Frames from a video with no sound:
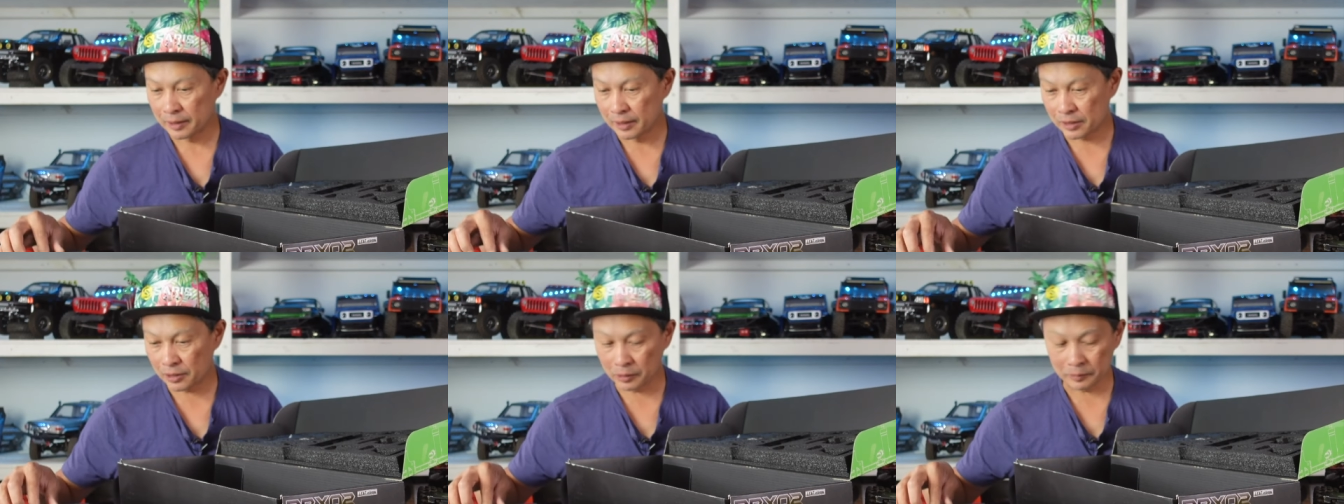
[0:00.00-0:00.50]

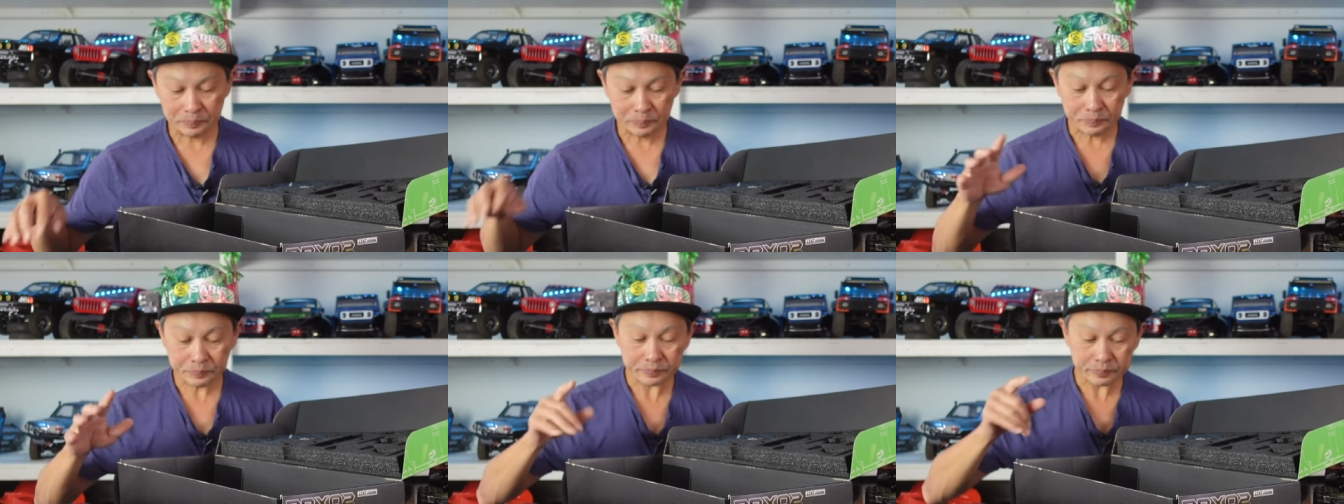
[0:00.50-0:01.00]
So
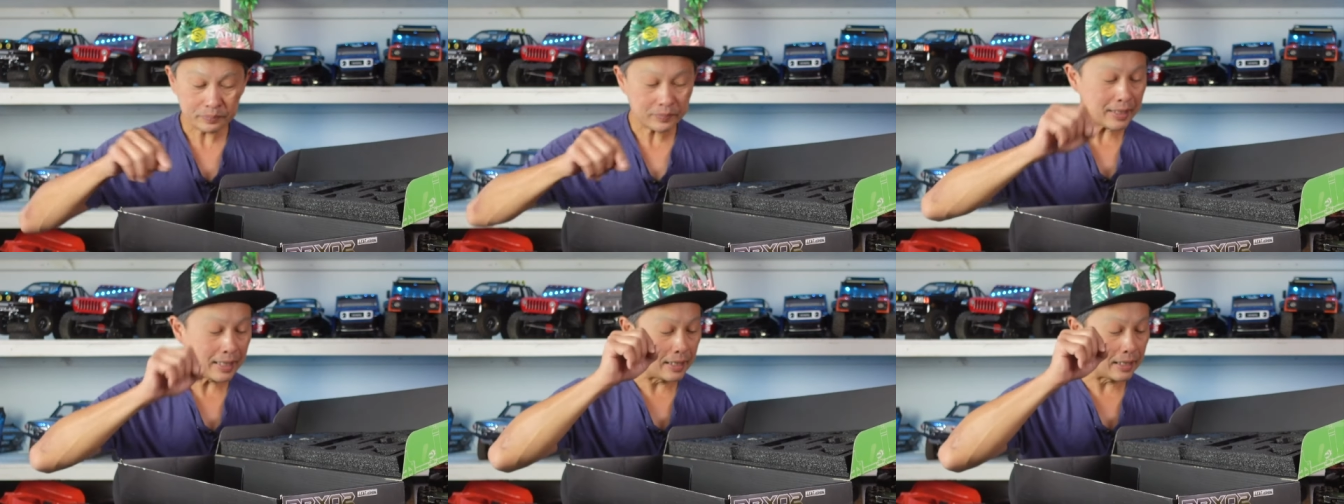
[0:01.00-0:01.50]

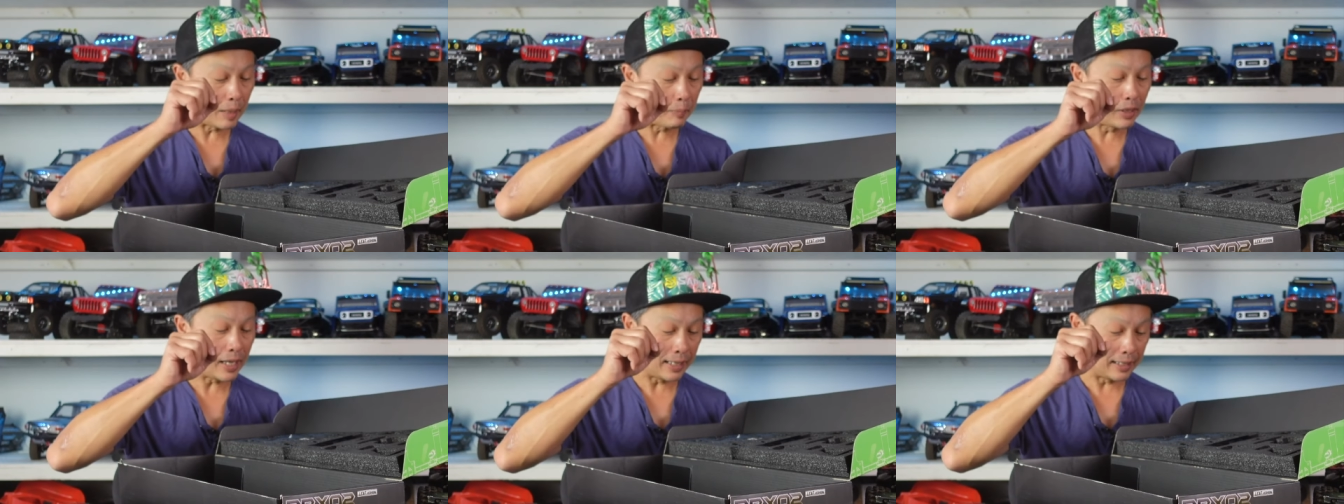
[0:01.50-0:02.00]
a
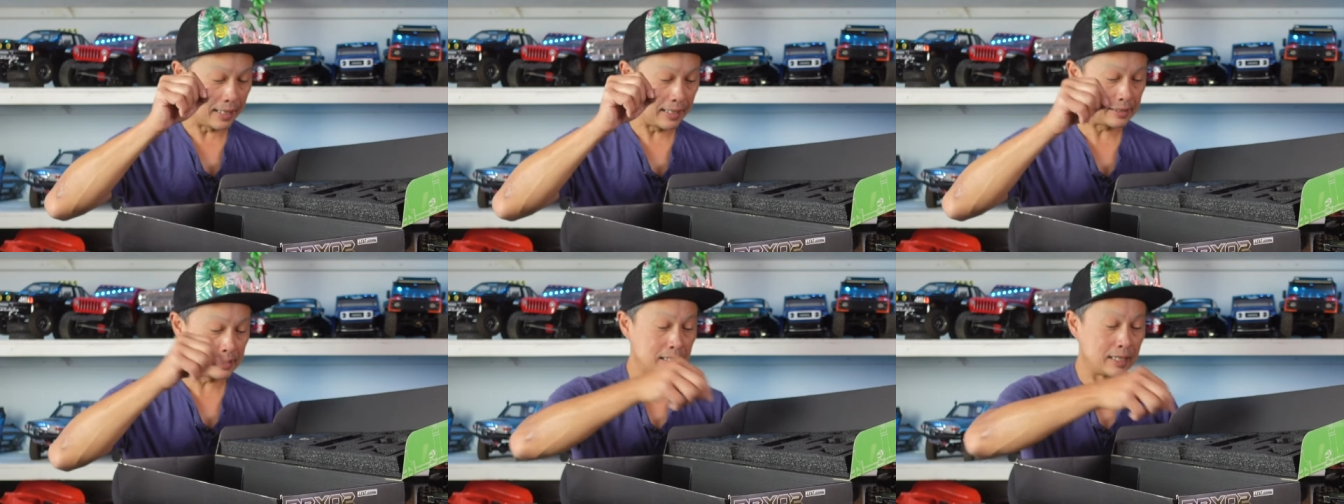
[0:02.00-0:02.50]
couple
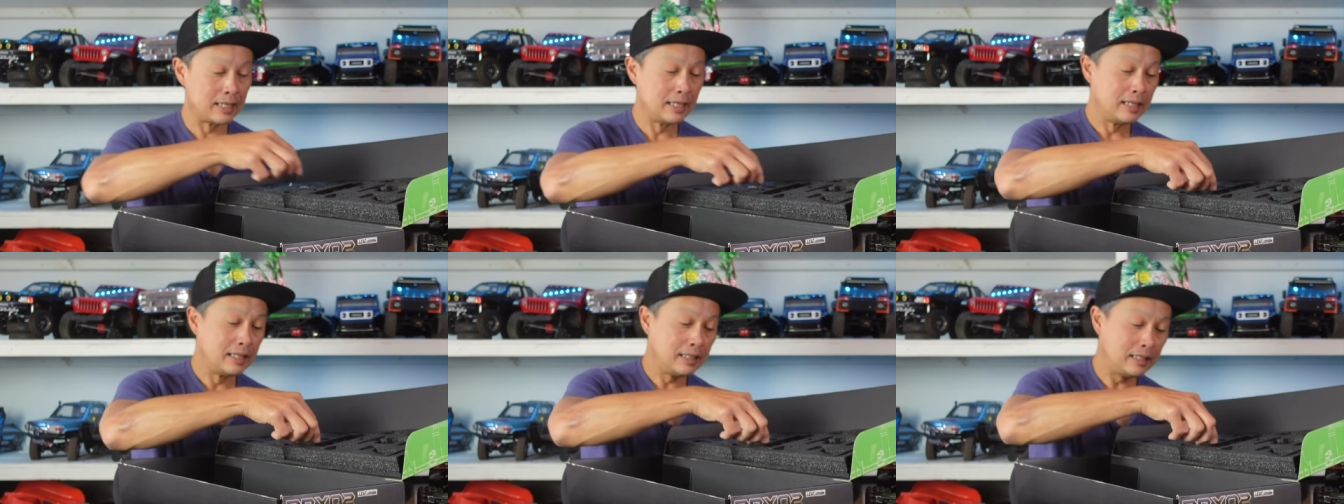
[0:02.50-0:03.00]
highlights,
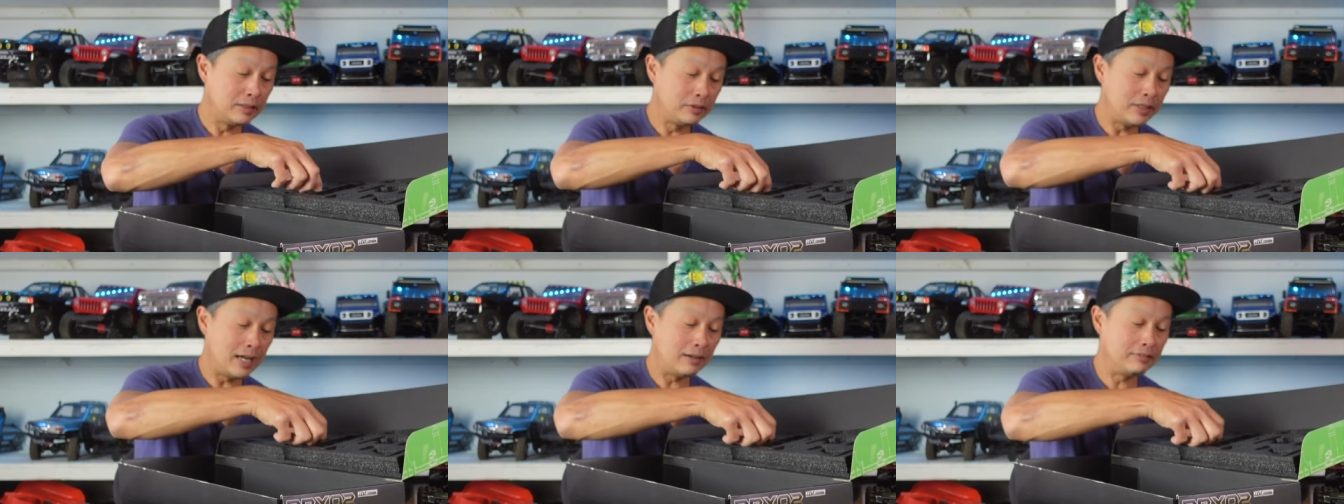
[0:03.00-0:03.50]
you know,
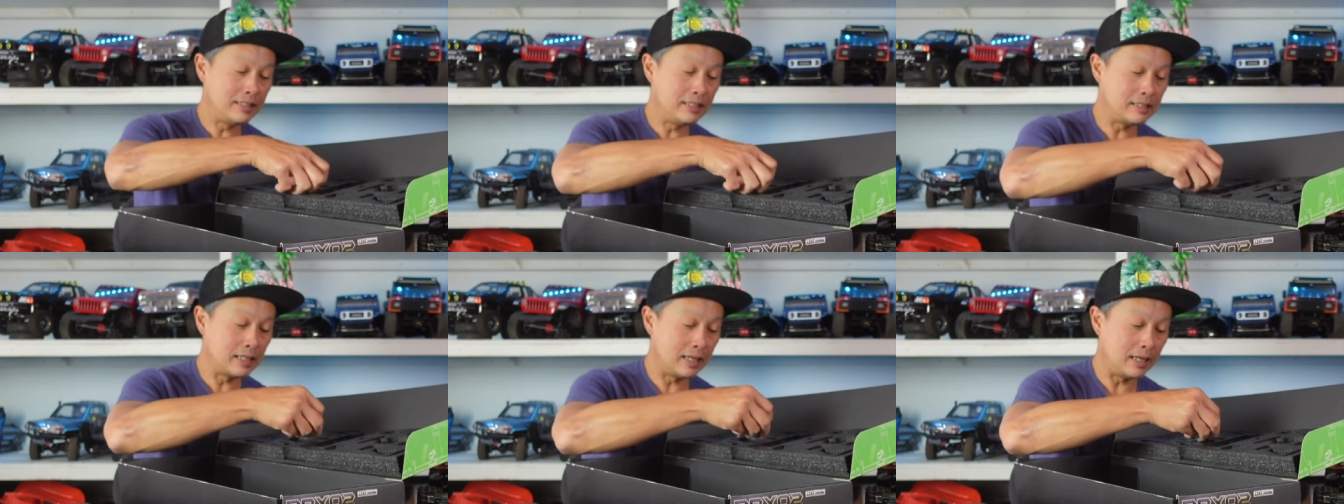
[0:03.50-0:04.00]
you have
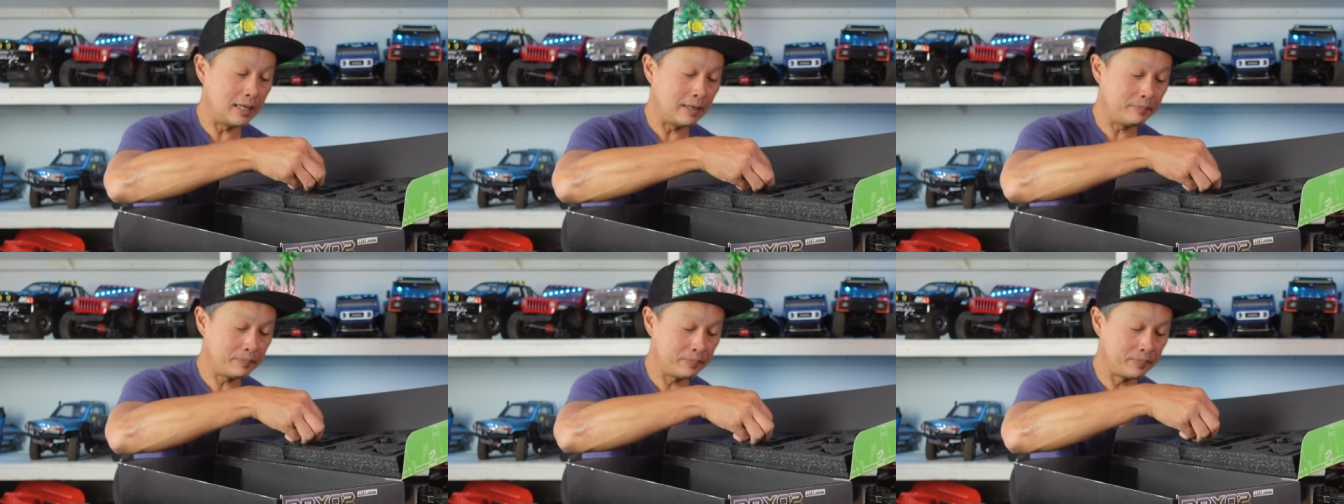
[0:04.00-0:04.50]
these, uh,